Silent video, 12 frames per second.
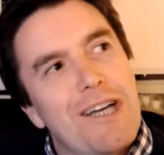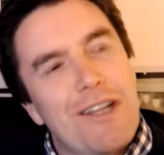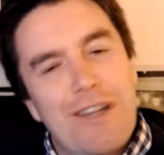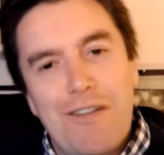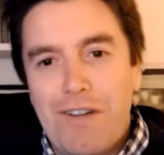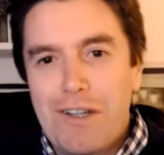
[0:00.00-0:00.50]

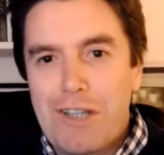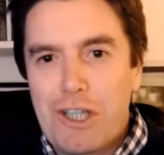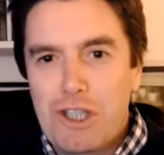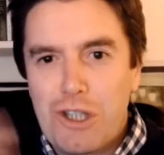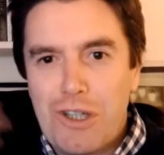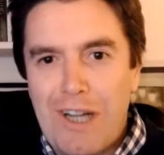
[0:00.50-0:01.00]
they feel they
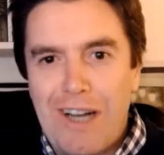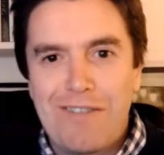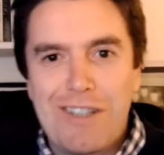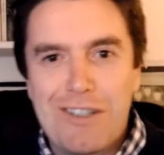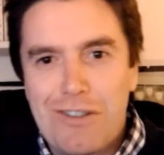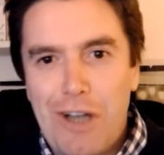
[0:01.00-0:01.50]
should
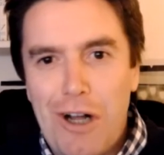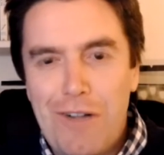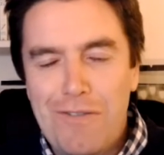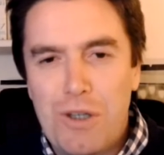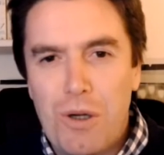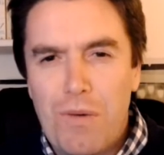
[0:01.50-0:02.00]
have this
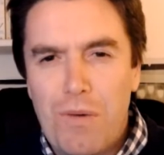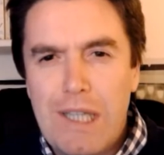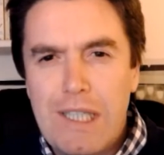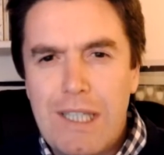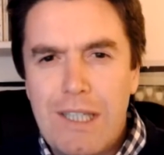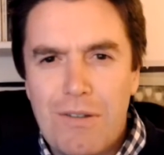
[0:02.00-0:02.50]
solved
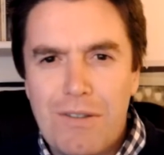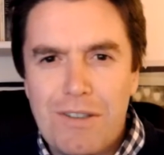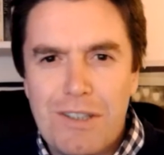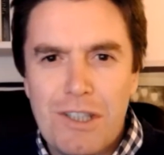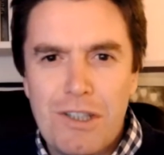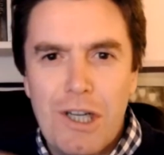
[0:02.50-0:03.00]
already, or
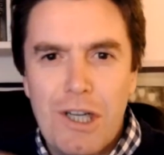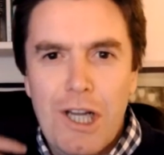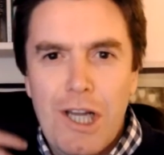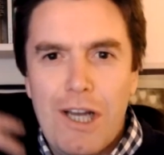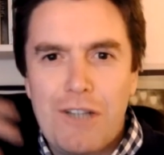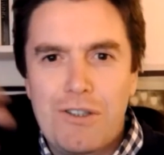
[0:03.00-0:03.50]
is it
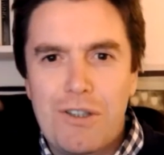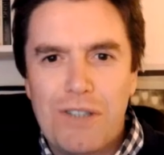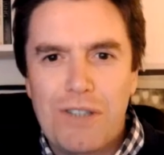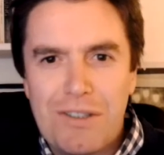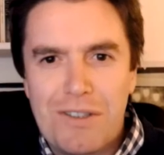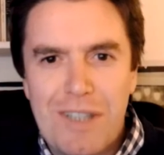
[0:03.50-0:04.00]
a
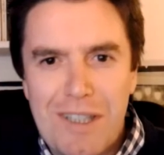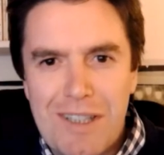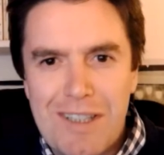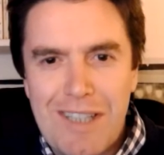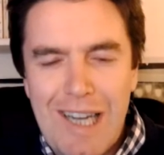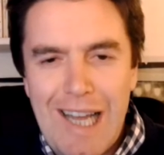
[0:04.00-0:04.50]
judge, as you said,
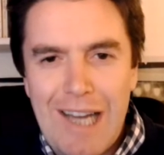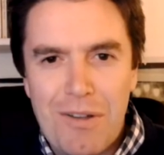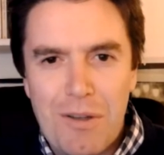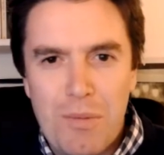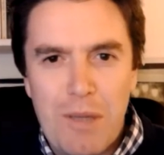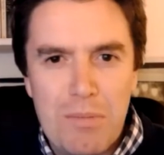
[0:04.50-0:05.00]
that they'll let
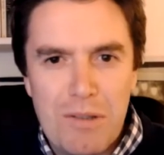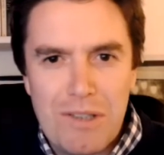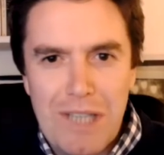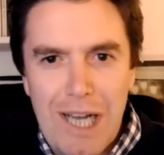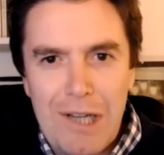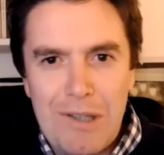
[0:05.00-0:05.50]
other people
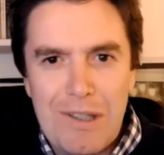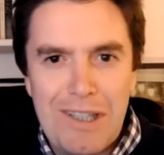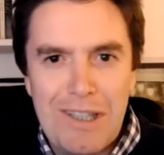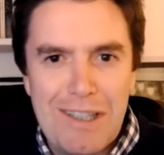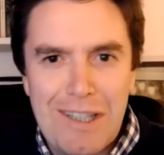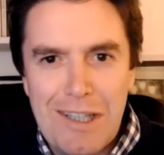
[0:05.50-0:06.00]
down
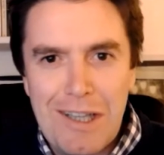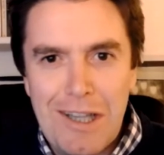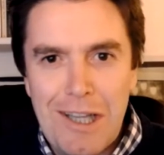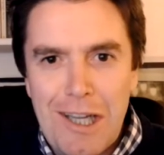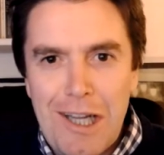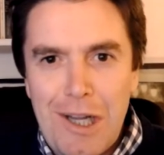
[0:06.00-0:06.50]
and
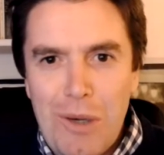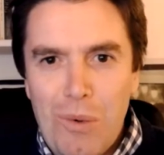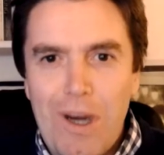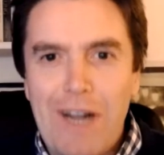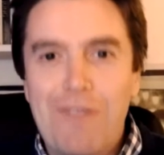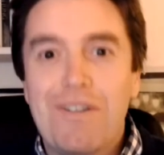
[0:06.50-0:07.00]
that
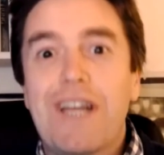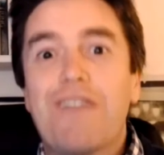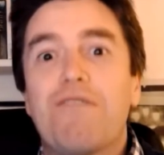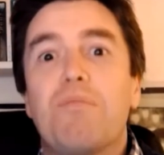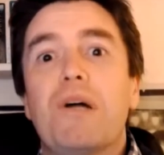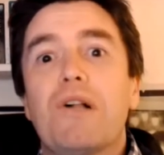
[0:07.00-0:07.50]
whatever
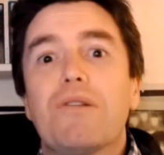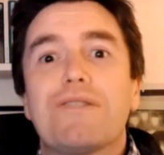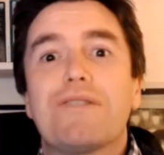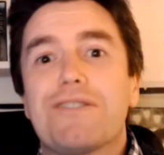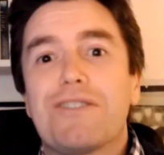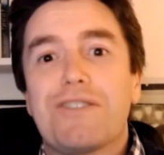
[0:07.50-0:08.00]
they've
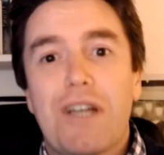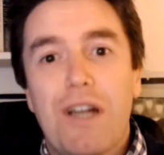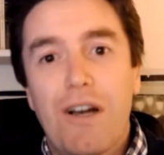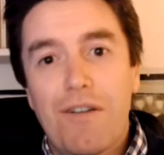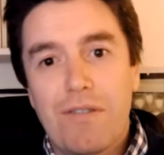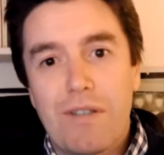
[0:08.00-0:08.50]
built, as you said,
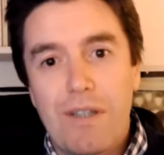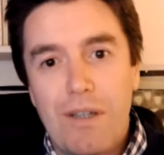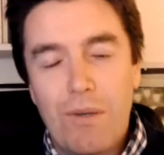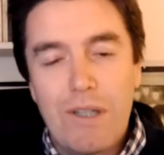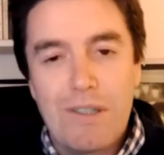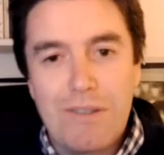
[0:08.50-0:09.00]
often they're
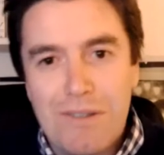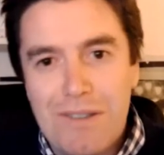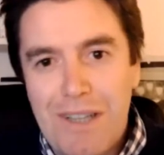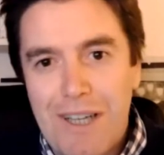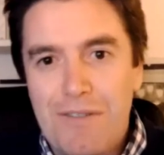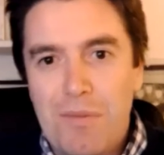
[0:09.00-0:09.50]
quite
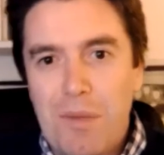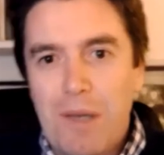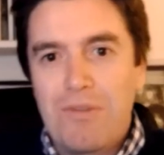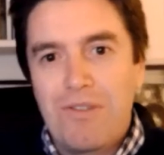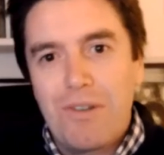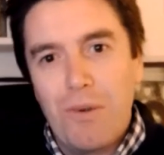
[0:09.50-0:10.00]
successful
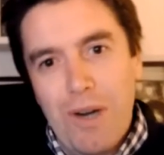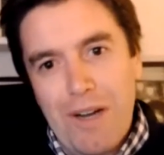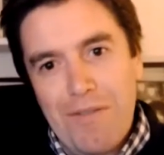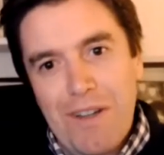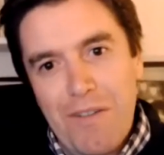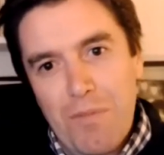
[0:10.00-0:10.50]
people, so
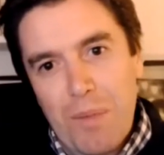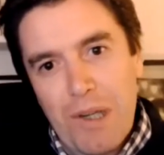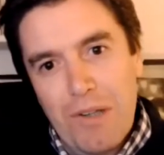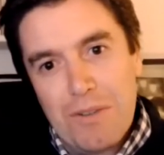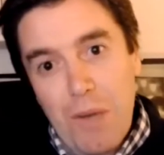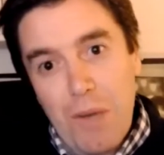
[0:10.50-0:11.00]
whatever they've
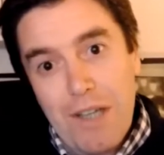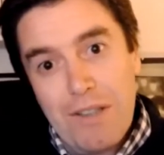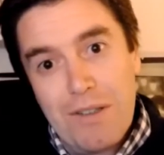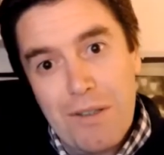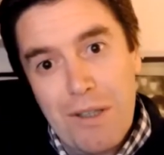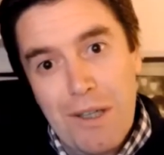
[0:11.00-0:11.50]
built
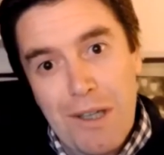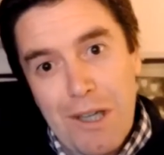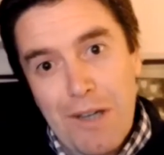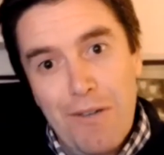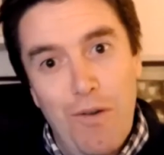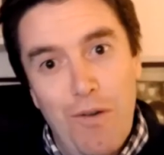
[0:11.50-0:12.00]
might
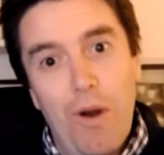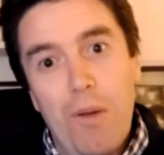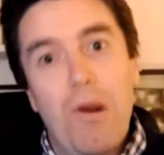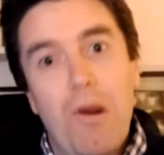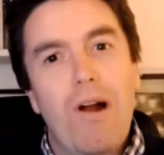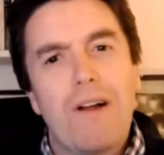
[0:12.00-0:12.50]
fall
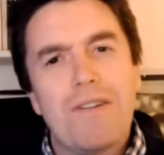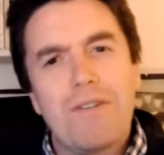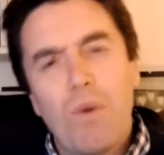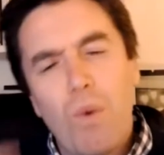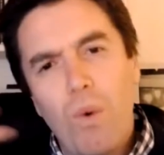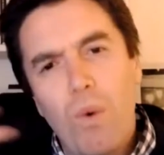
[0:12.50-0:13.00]
apart?
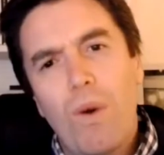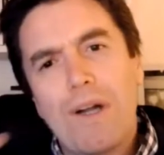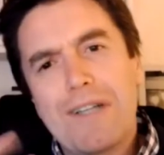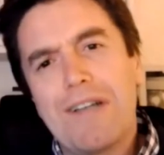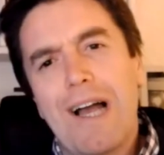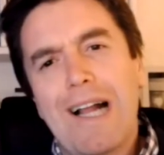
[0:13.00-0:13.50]
Or what
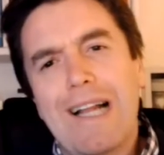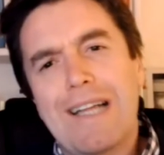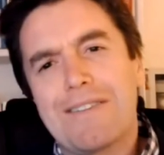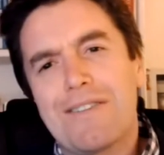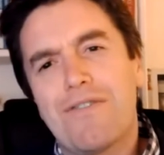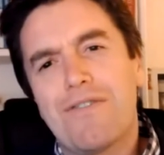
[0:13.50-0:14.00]
exactly
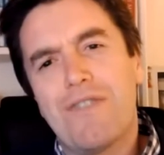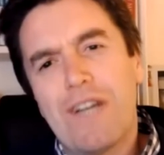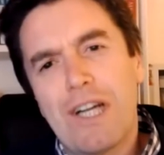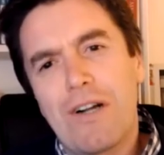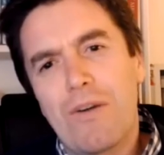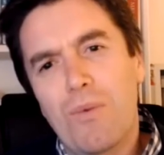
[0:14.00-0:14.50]
is the
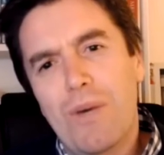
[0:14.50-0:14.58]
fear